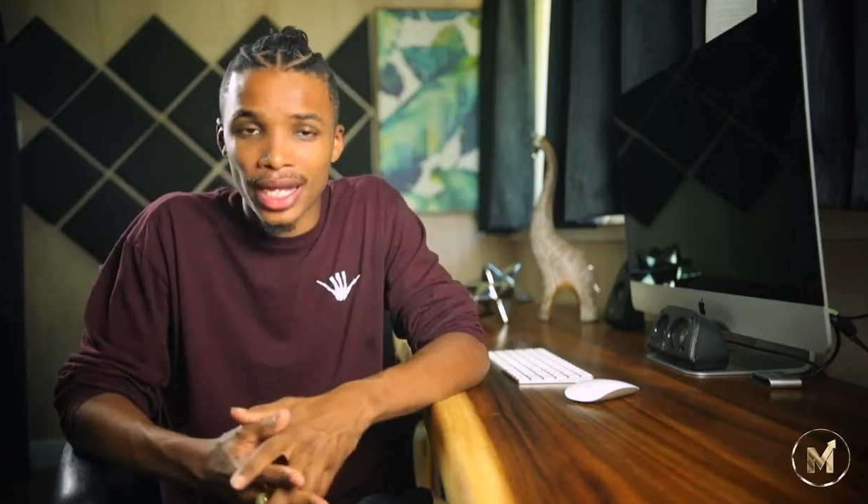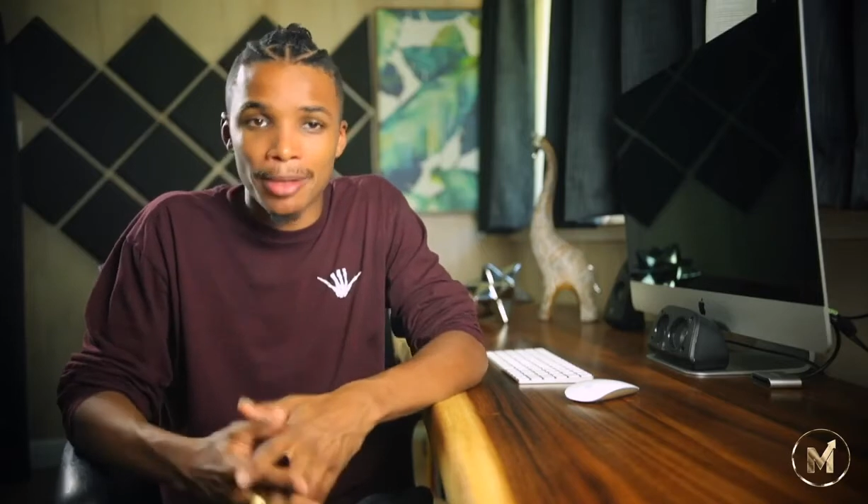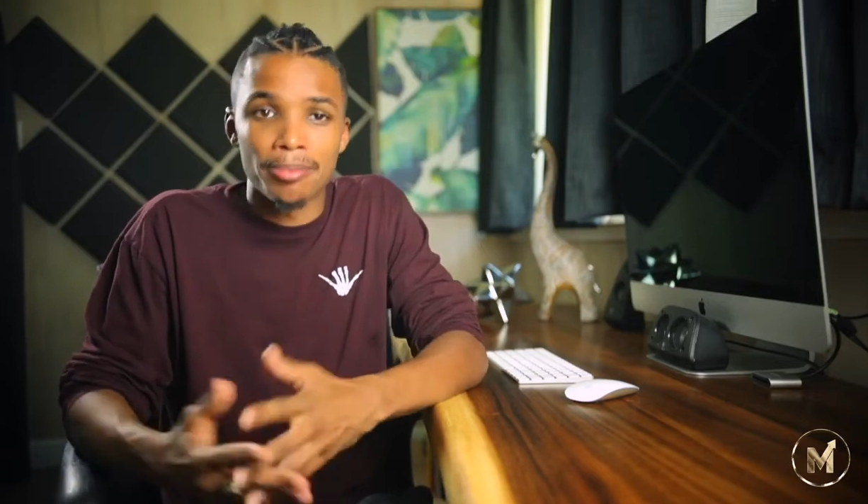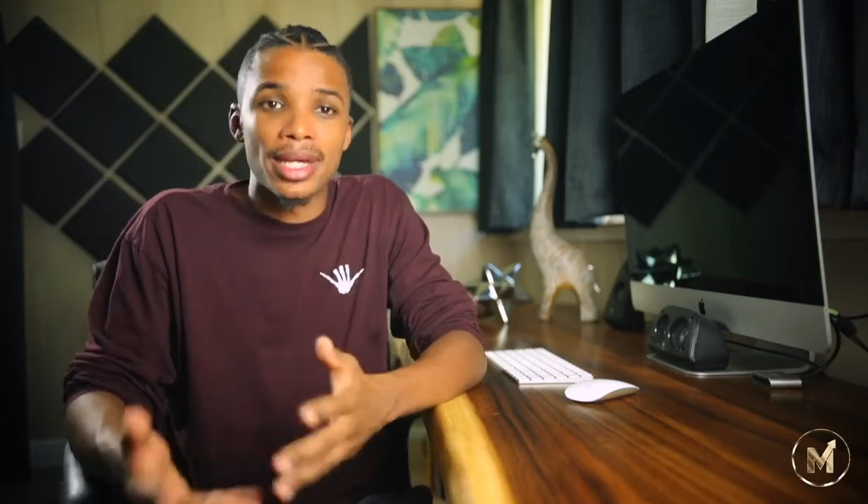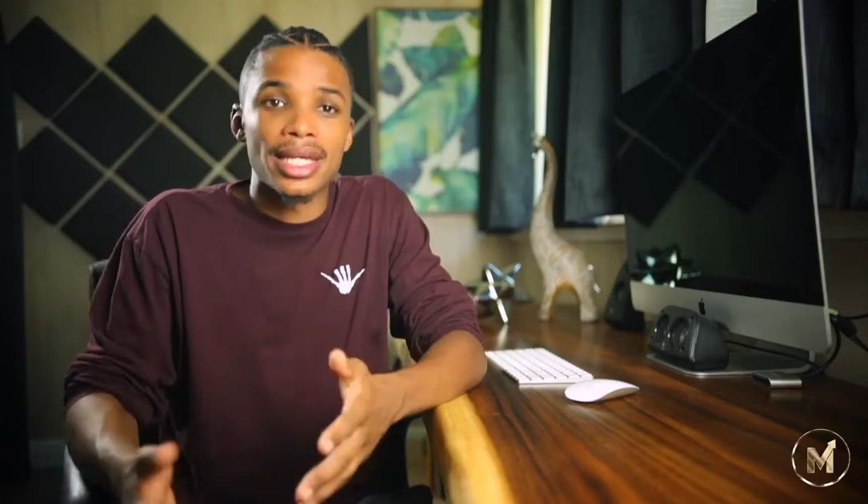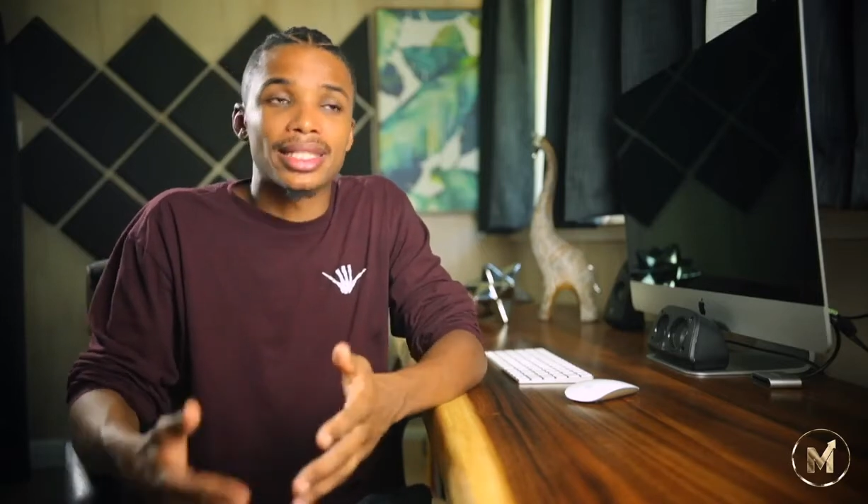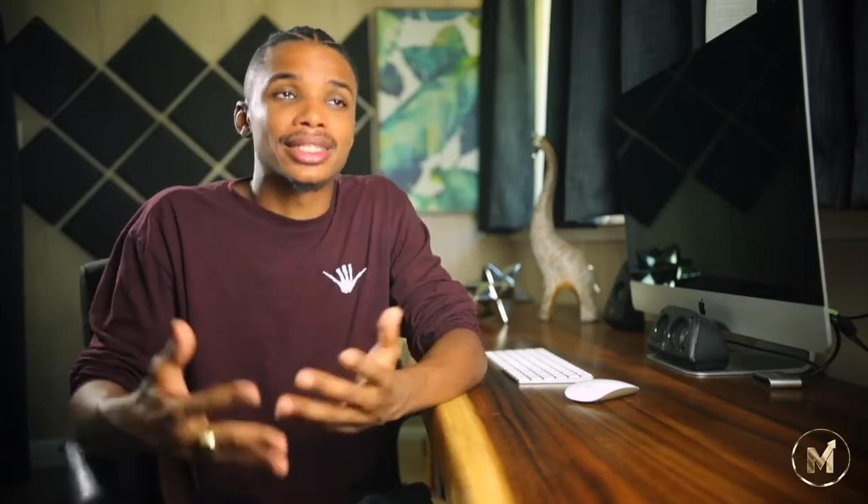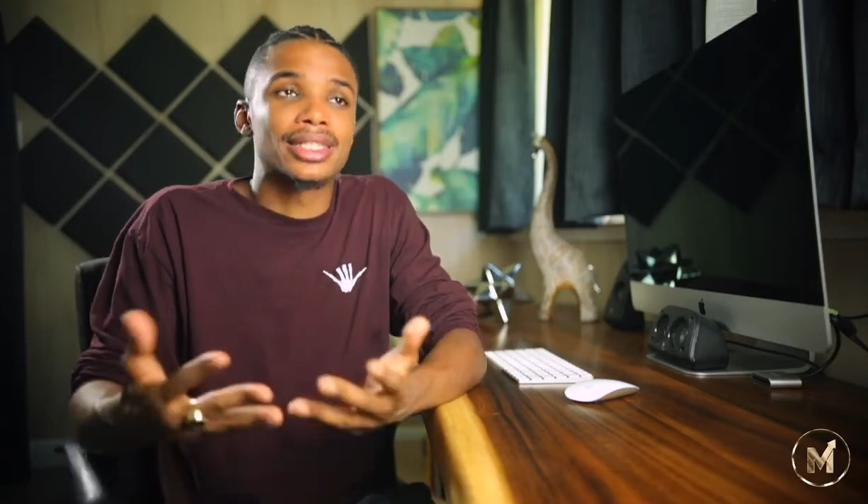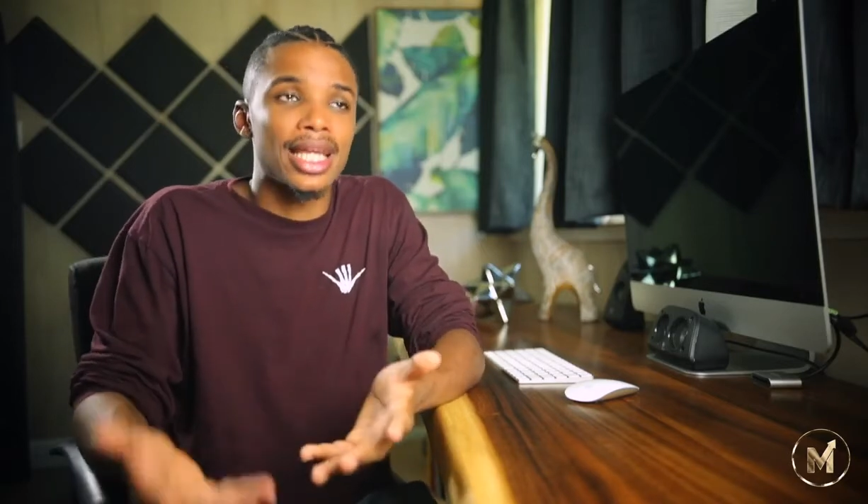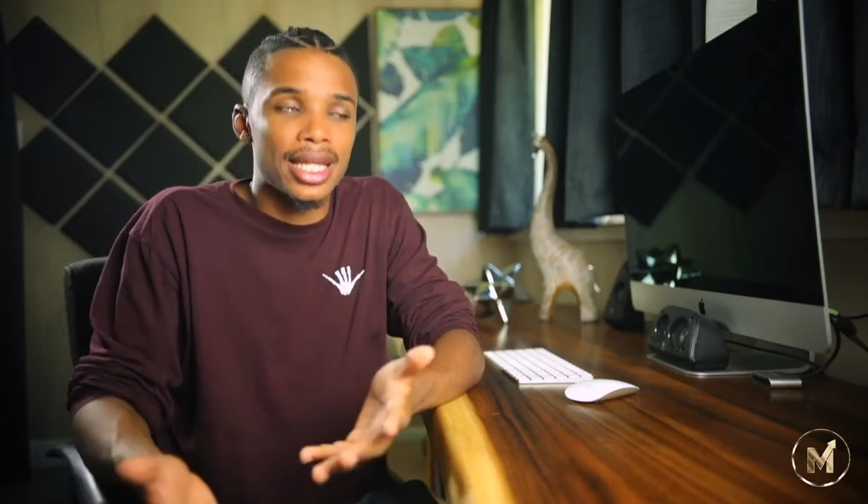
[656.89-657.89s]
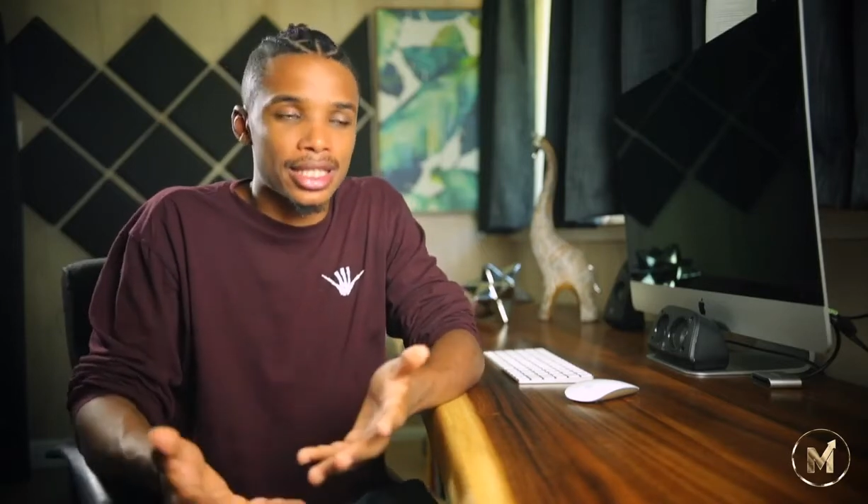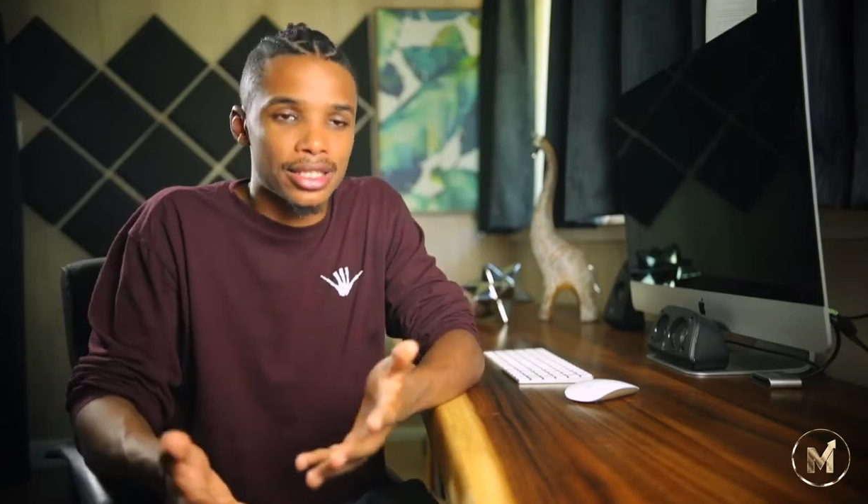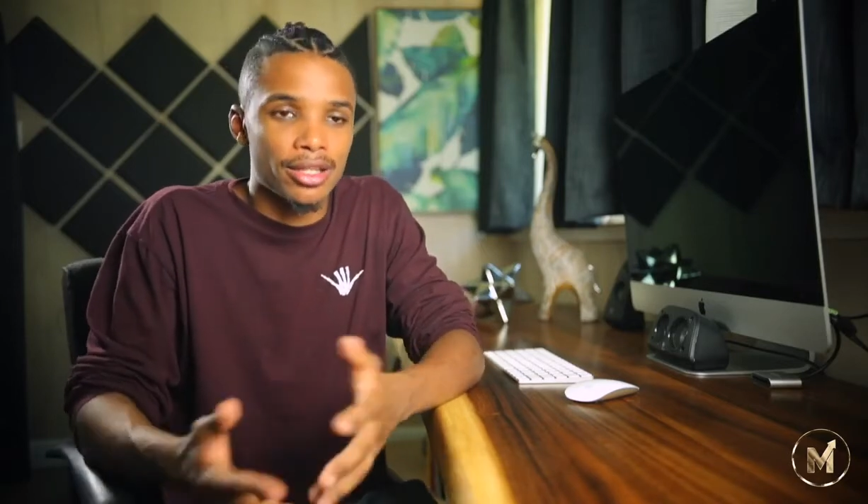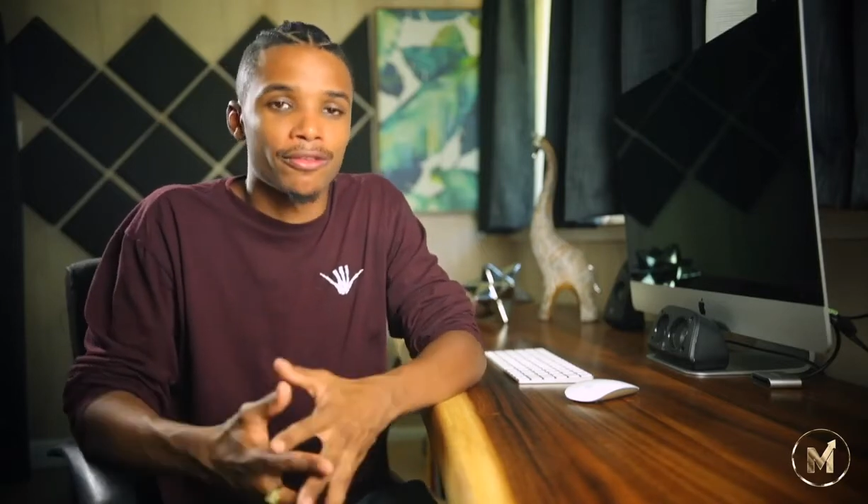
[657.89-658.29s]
it makes sense